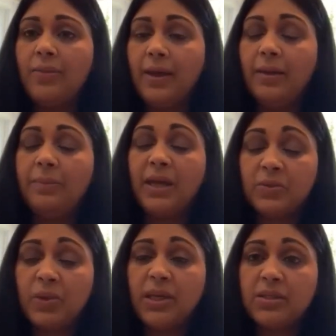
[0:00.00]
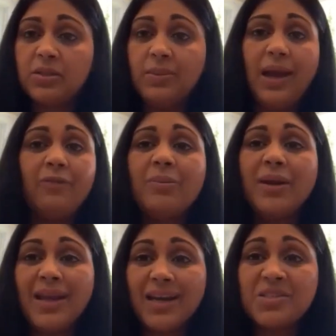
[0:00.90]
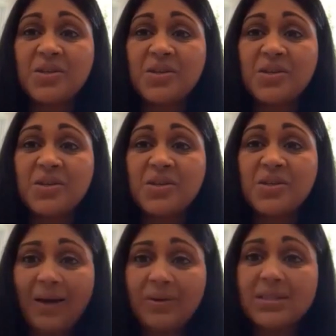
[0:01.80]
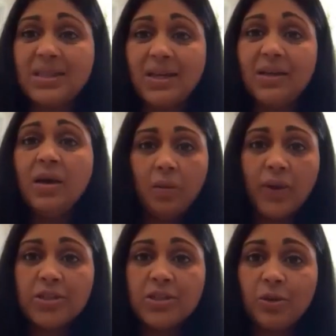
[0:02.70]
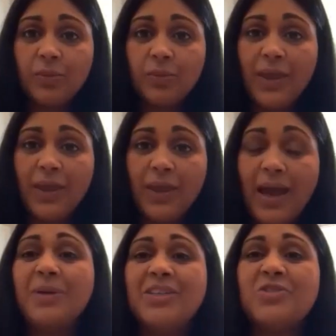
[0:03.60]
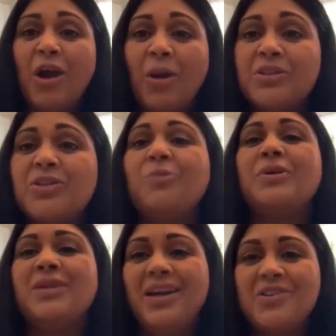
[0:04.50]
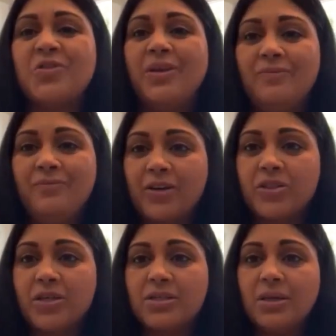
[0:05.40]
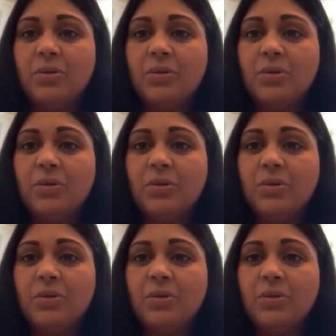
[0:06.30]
because we assume everybody has coronavirus, then we assume that everybody's droplets are potentially infectious.